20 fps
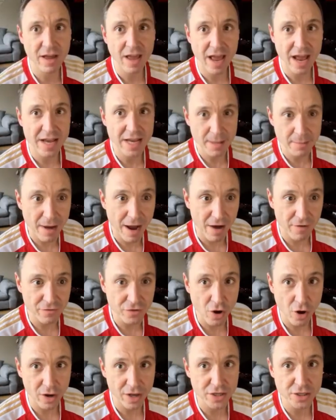in the amount of
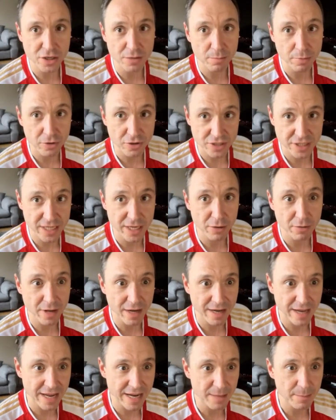knowledge and plus skill you
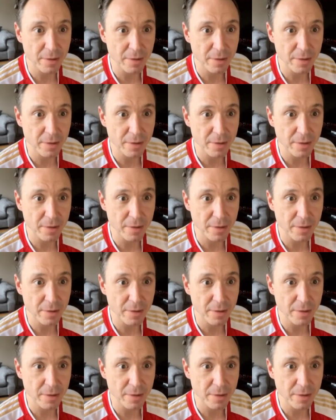need,